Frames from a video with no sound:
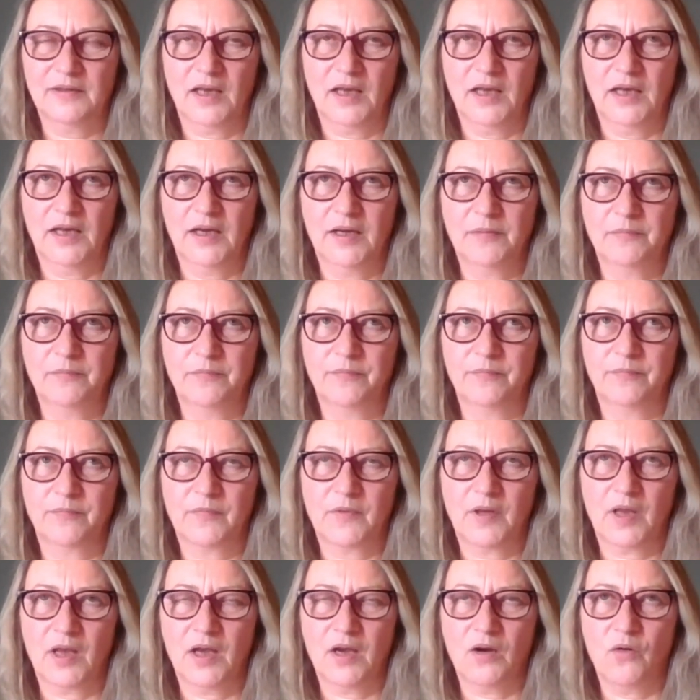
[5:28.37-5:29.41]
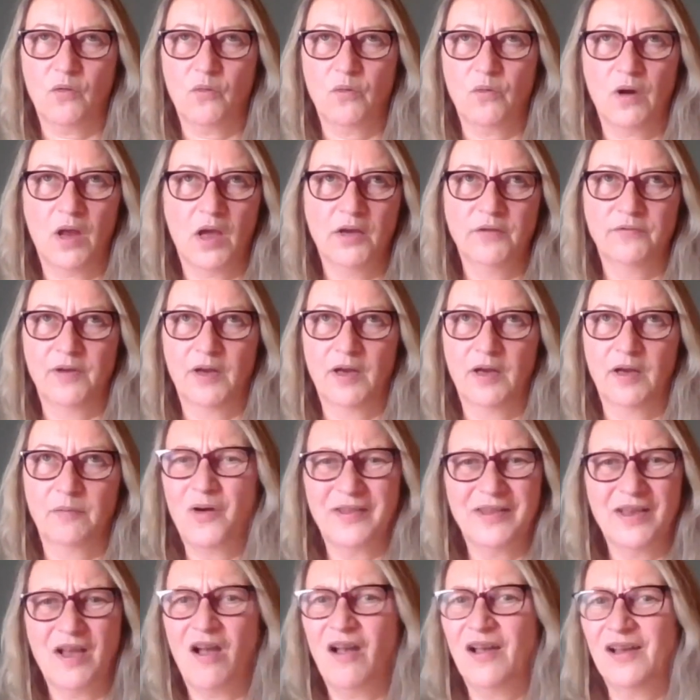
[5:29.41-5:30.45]
all over
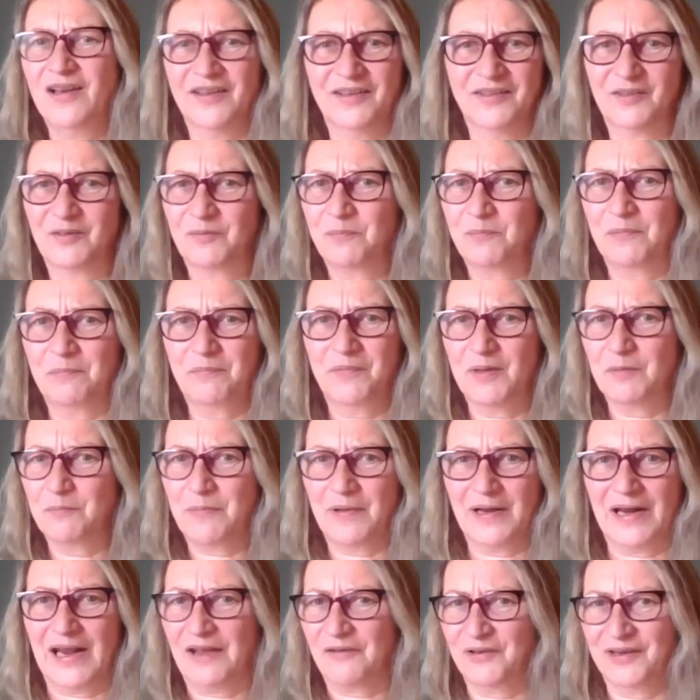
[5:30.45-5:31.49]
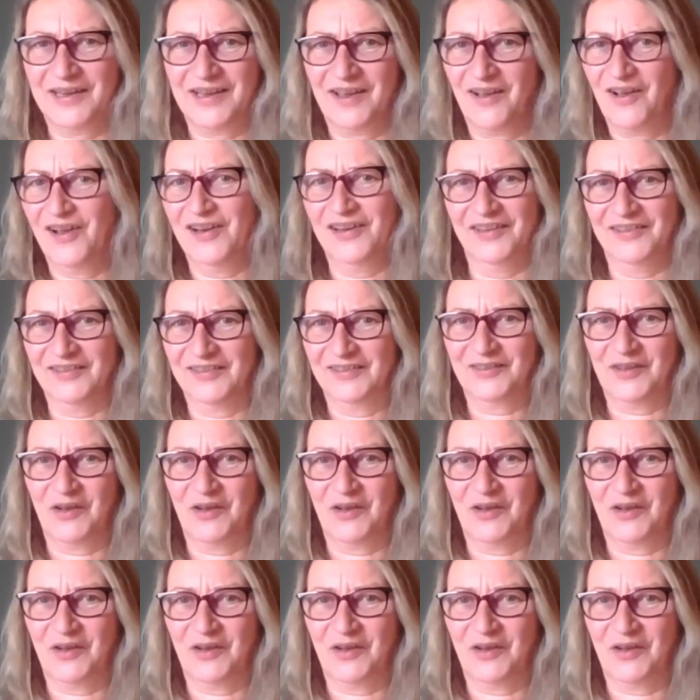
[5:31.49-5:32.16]
the islands, the Balearic Islands.